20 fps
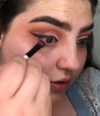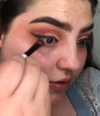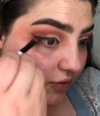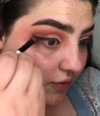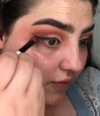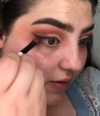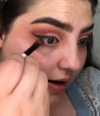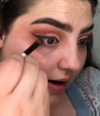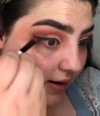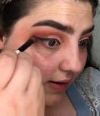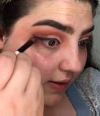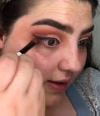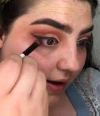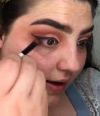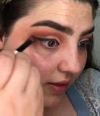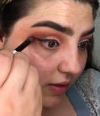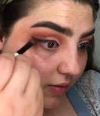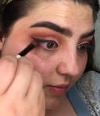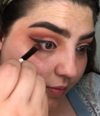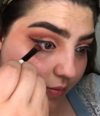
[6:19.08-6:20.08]
drag that
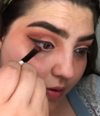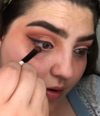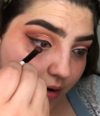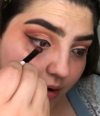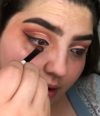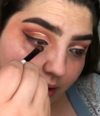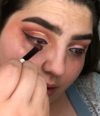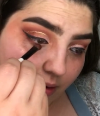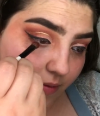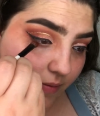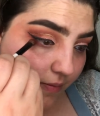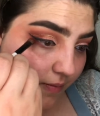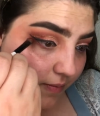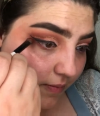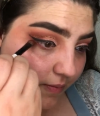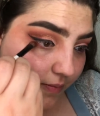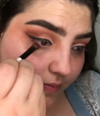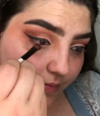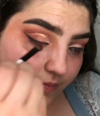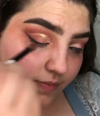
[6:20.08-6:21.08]
at the bottom,
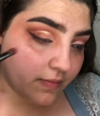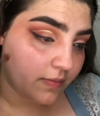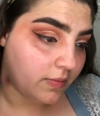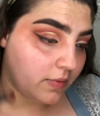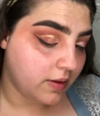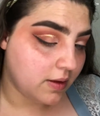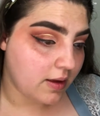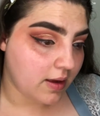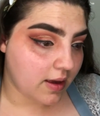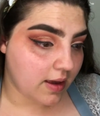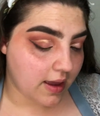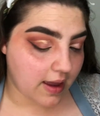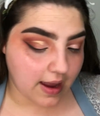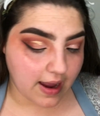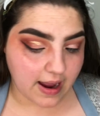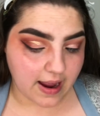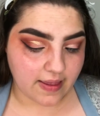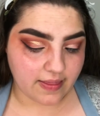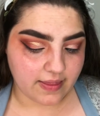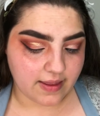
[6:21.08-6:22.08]

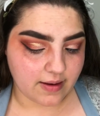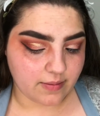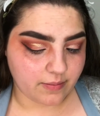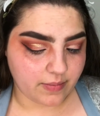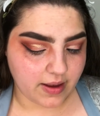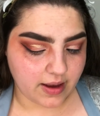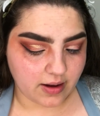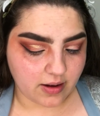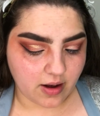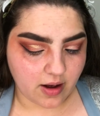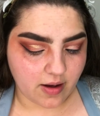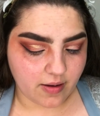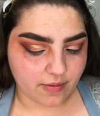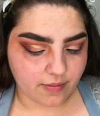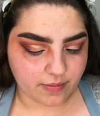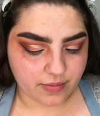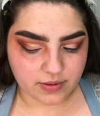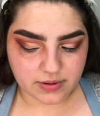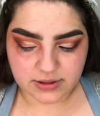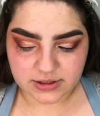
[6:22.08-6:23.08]
and then pick up
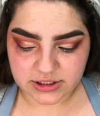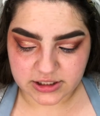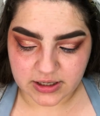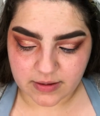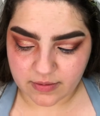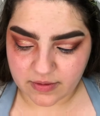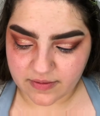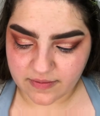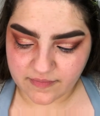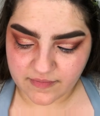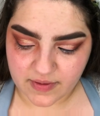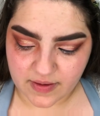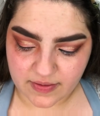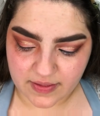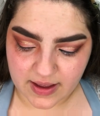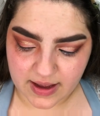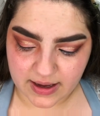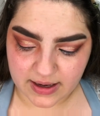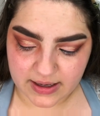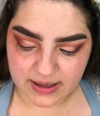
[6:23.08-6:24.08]
some of
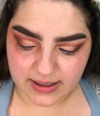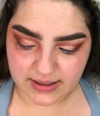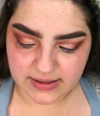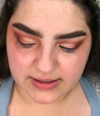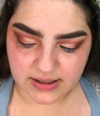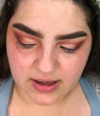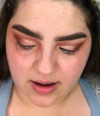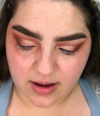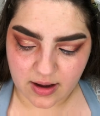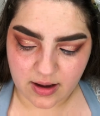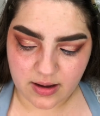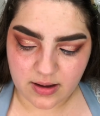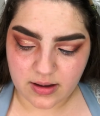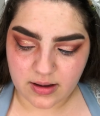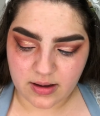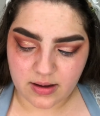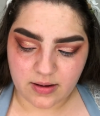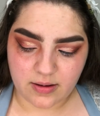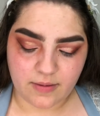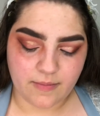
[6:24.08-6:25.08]
that glitter,
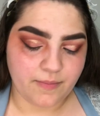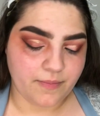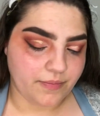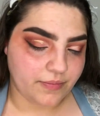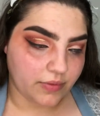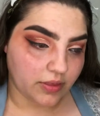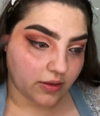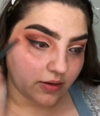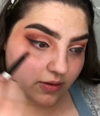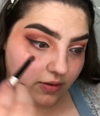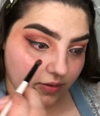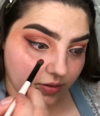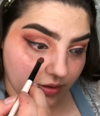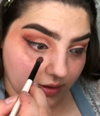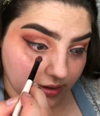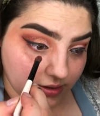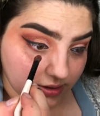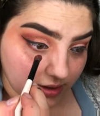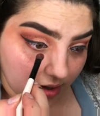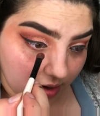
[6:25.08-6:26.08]
the
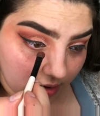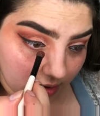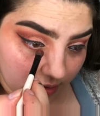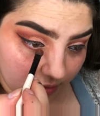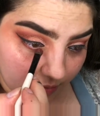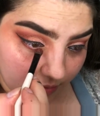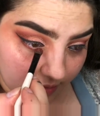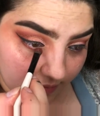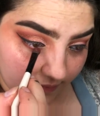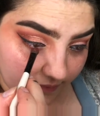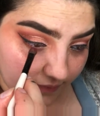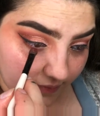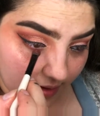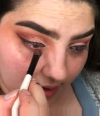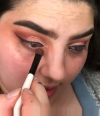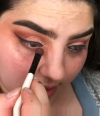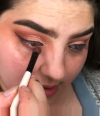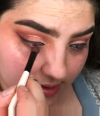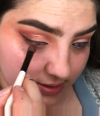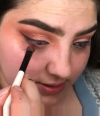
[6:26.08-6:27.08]
darker one
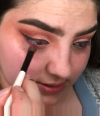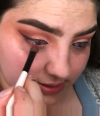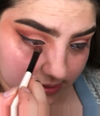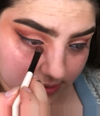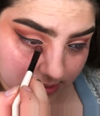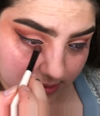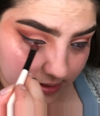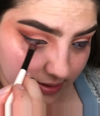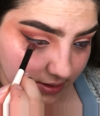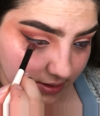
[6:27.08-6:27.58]
first,